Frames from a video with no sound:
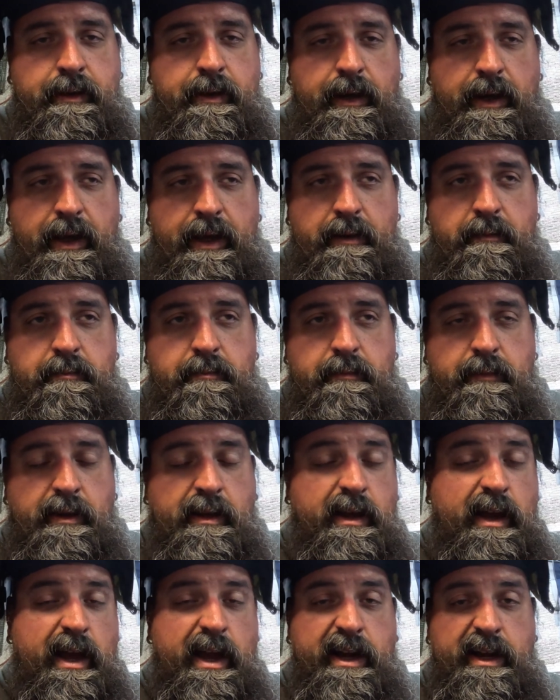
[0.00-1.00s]
I
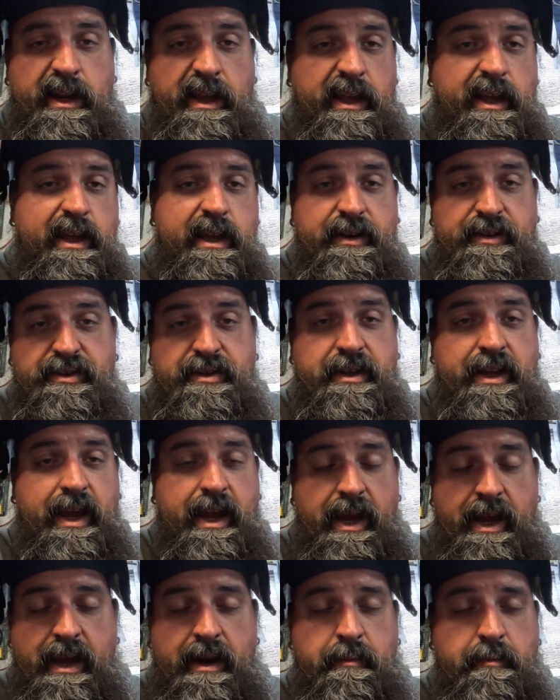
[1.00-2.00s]
kinda ish
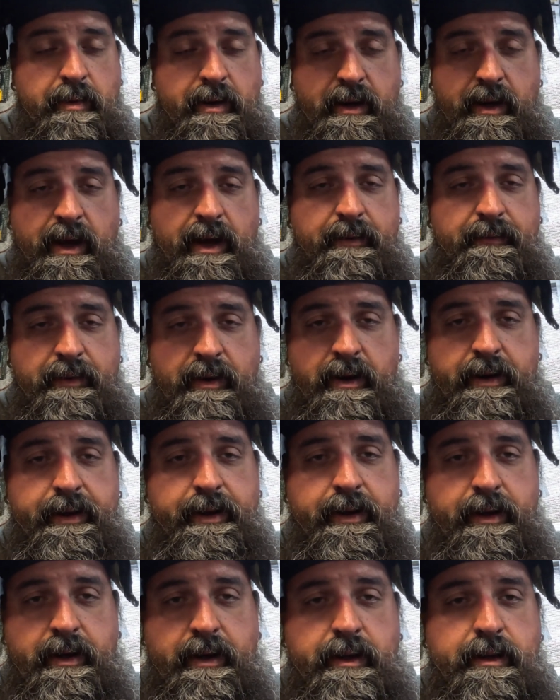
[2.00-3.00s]
can, but not very
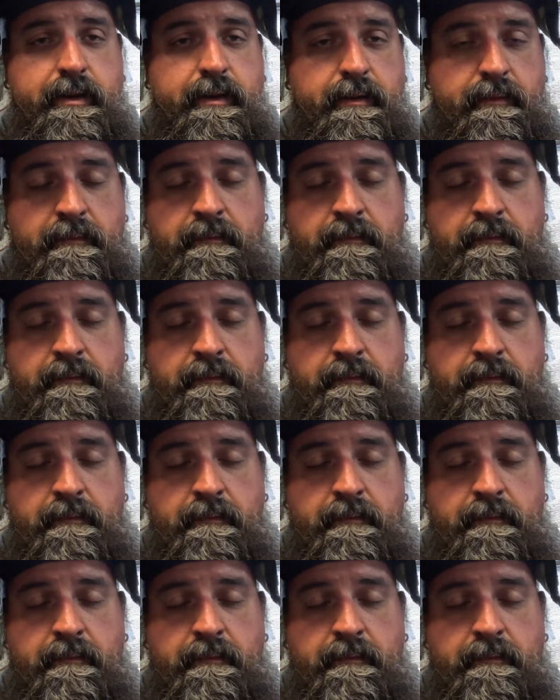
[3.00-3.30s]
good.